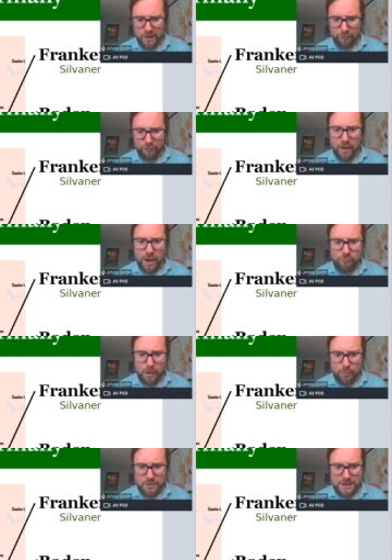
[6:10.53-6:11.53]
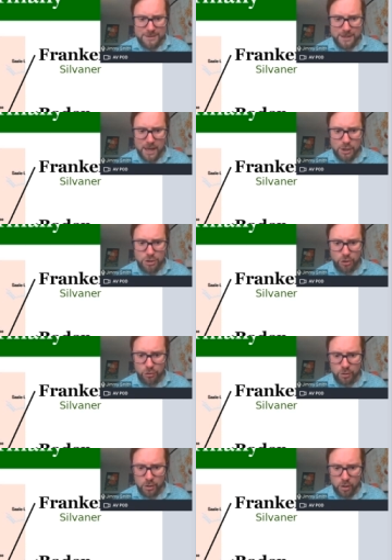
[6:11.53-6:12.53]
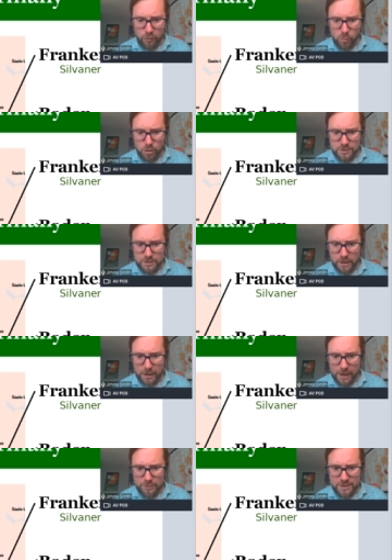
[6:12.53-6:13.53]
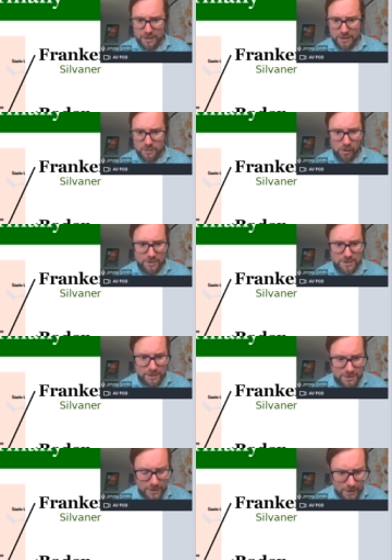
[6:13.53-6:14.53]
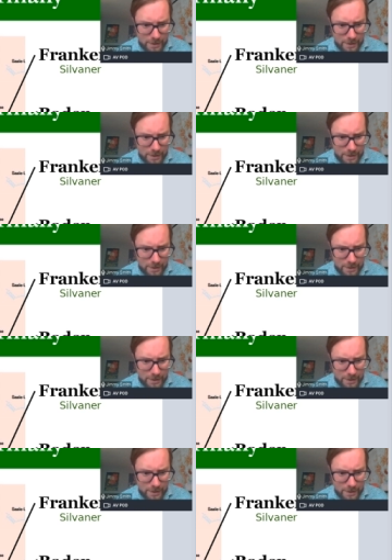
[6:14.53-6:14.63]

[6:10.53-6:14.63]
a fair representation of what Alsace and where it is.